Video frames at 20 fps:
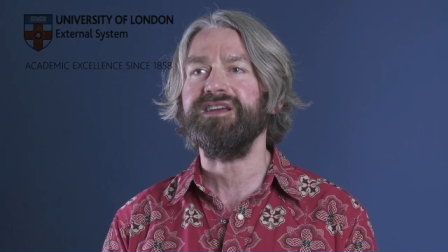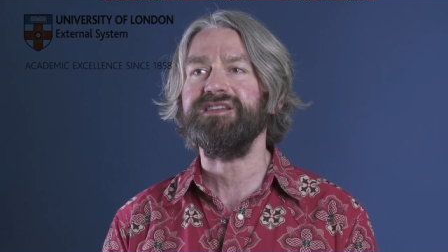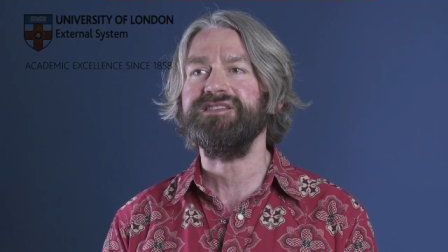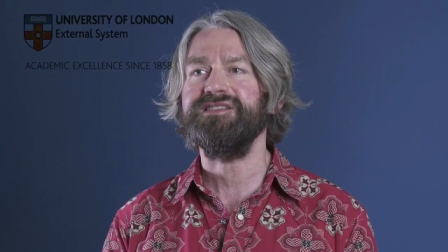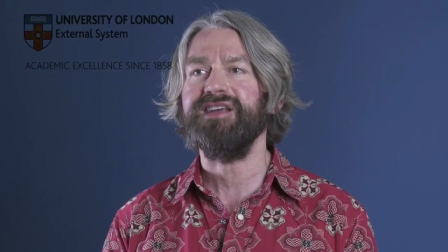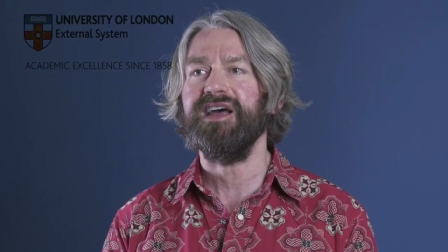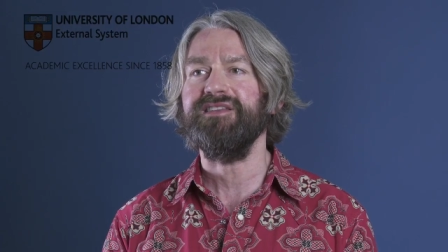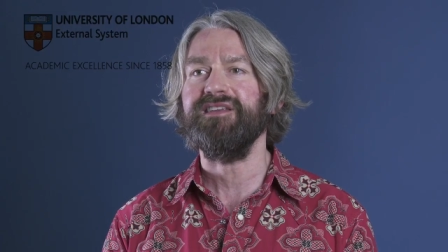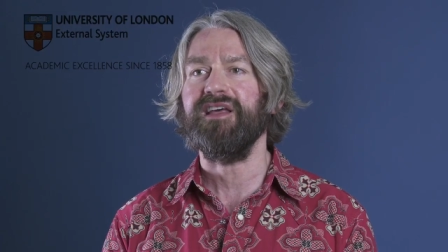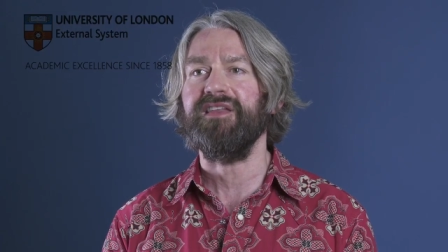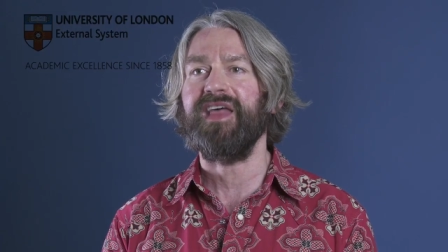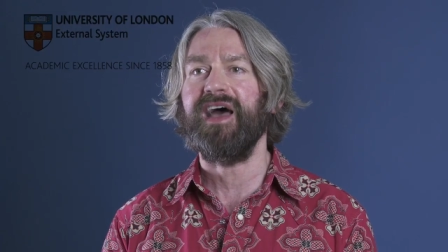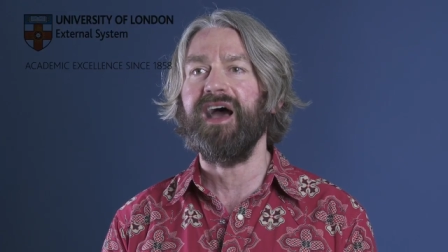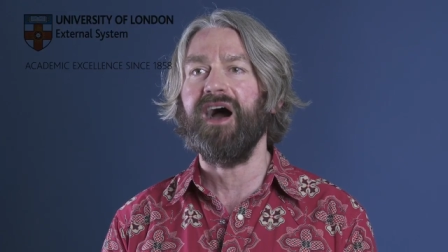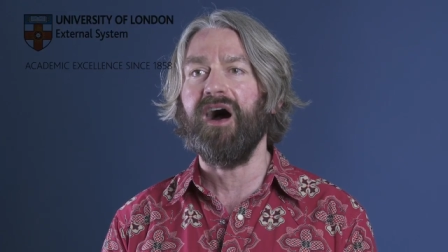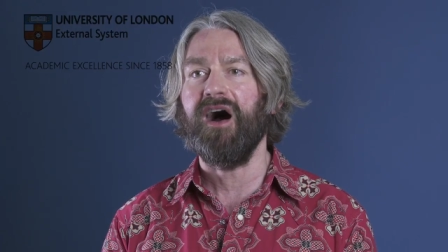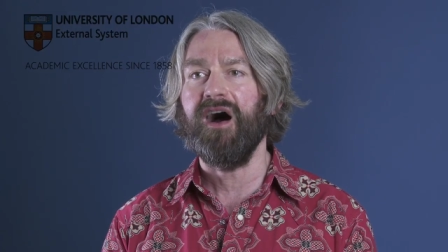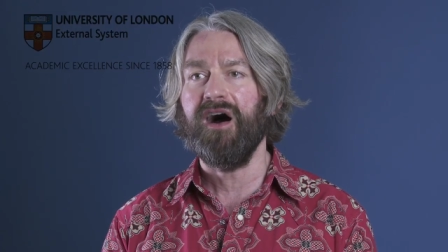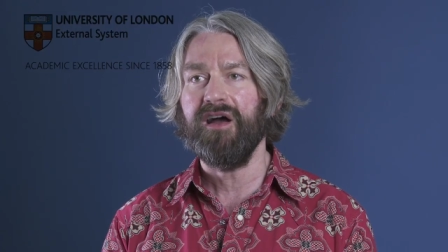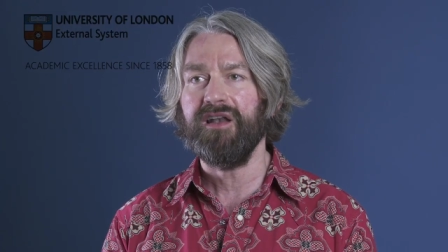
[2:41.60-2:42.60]
extent that
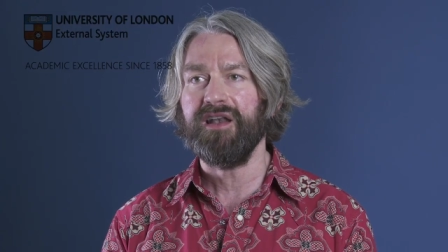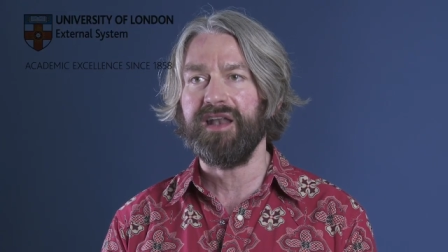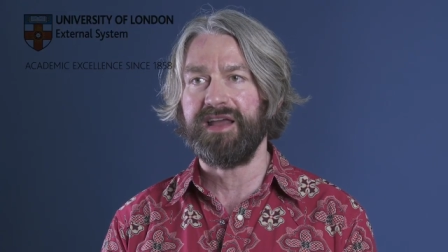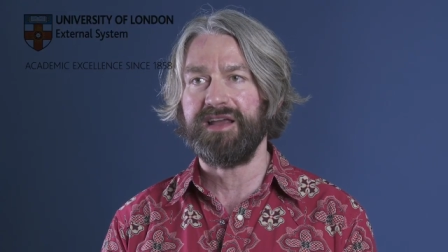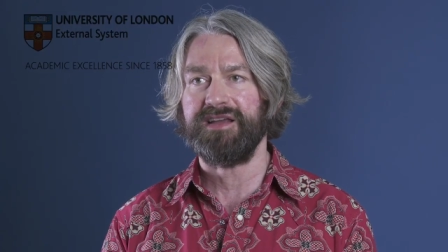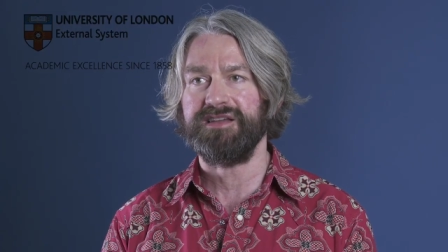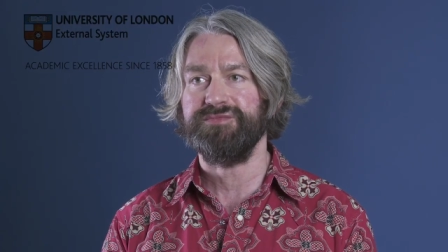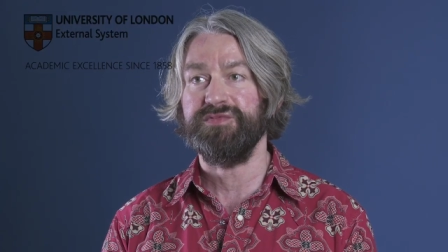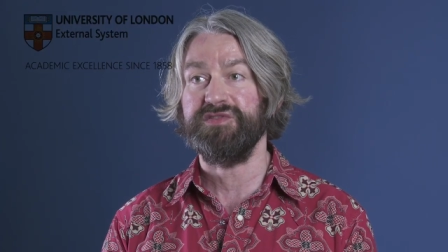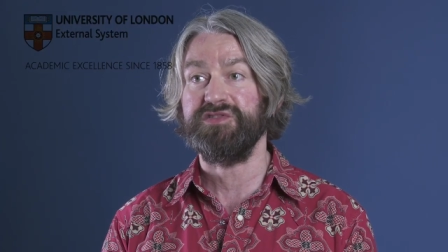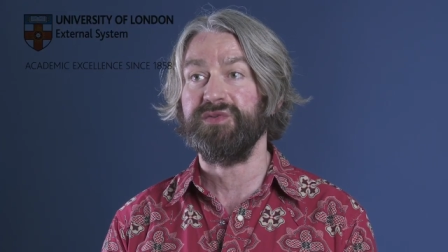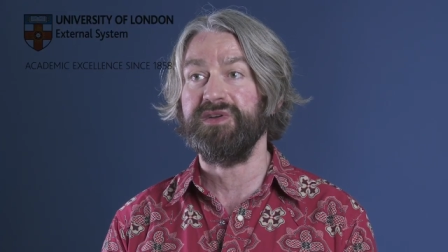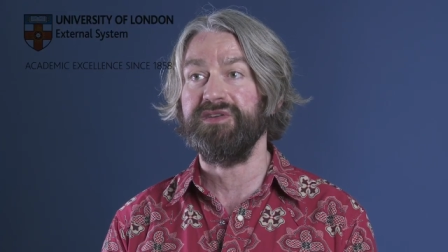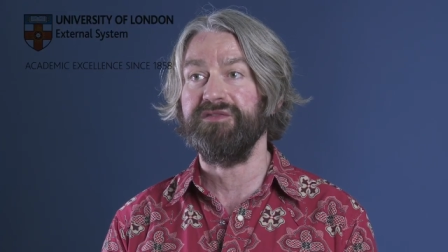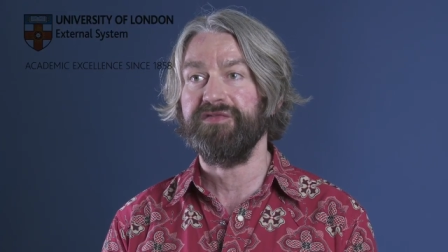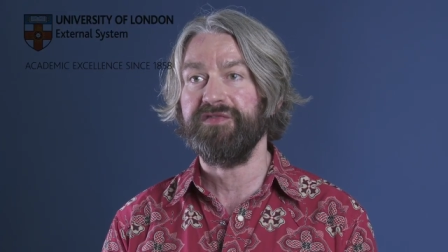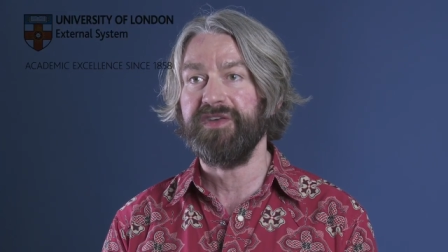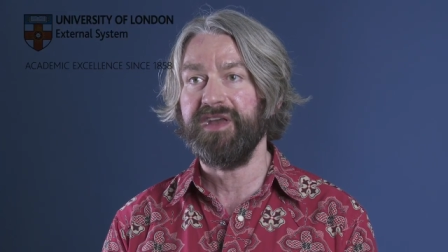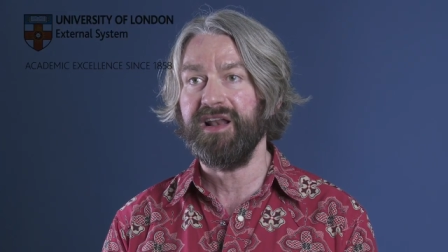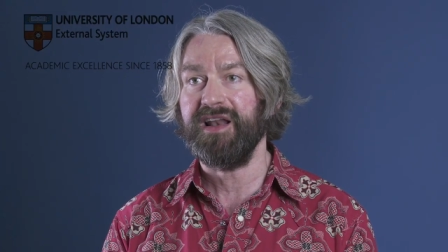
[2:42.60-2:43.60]
there are links between
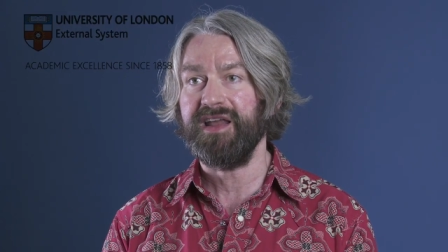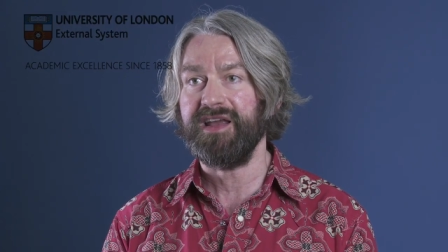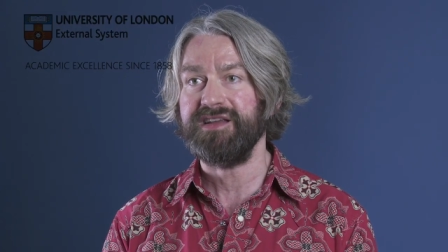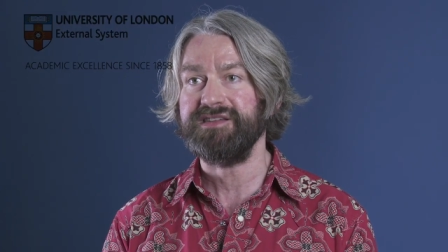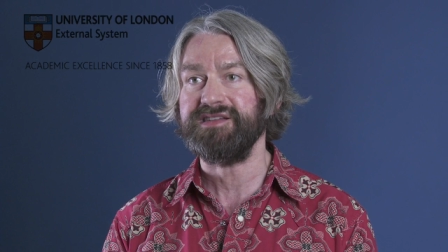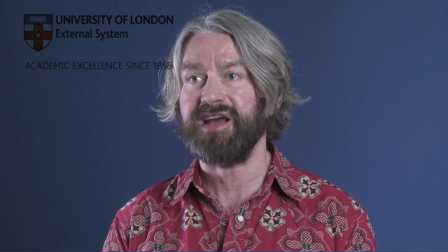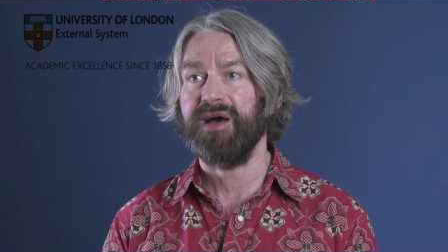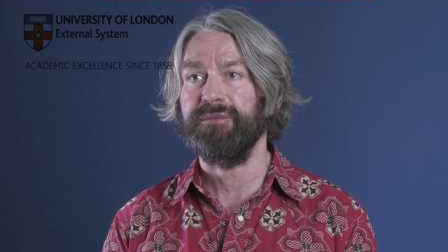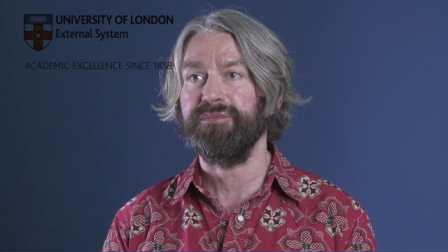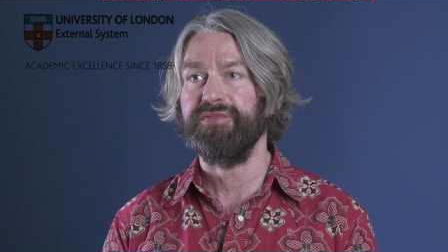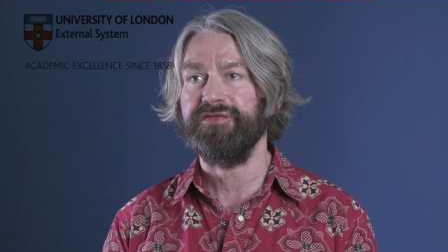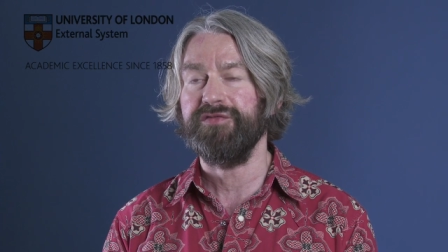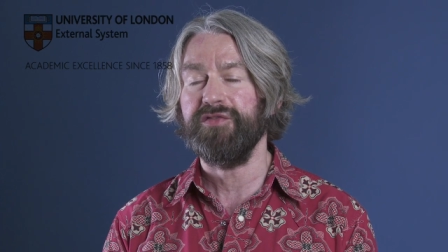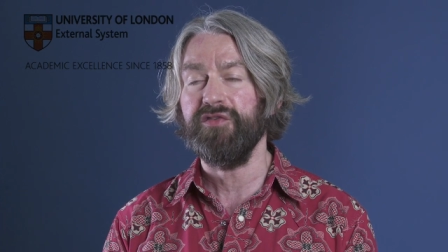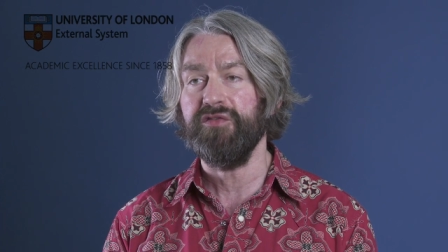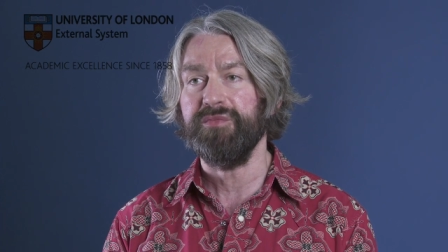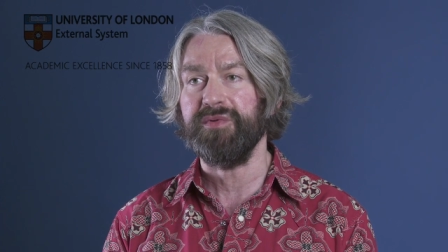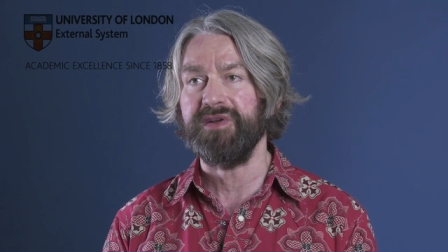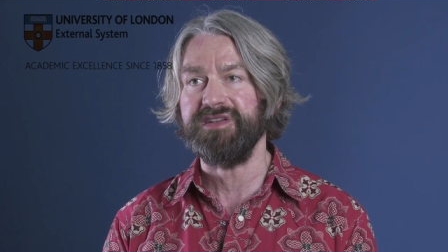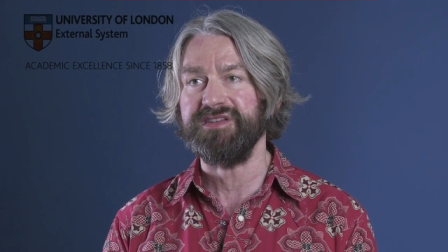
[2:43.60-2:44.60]
feelings and
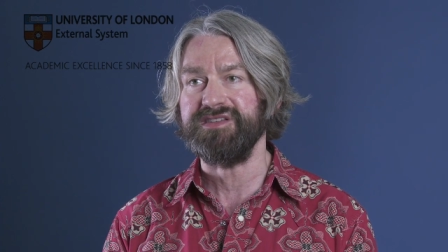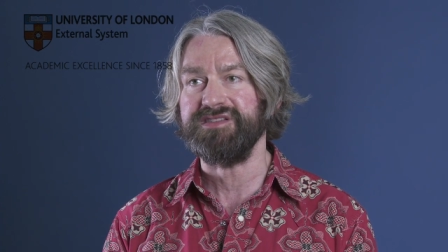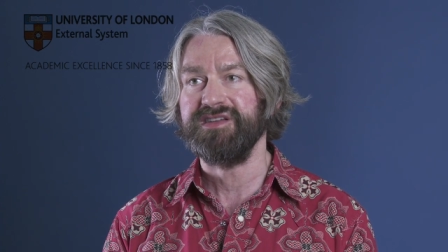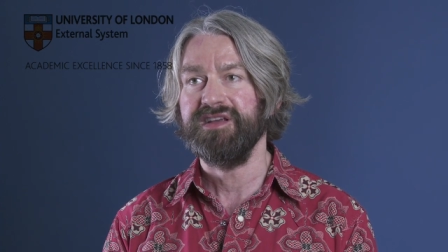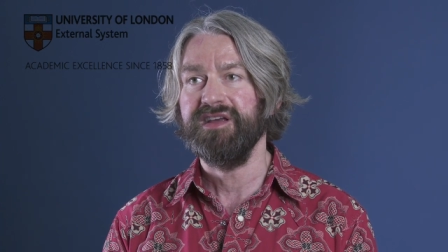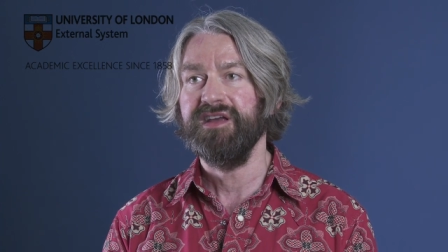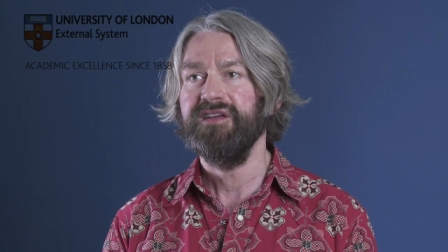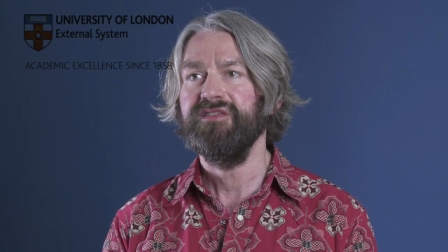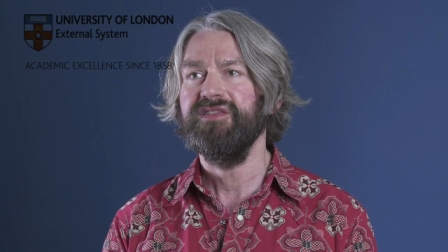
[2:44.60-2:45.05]
performance,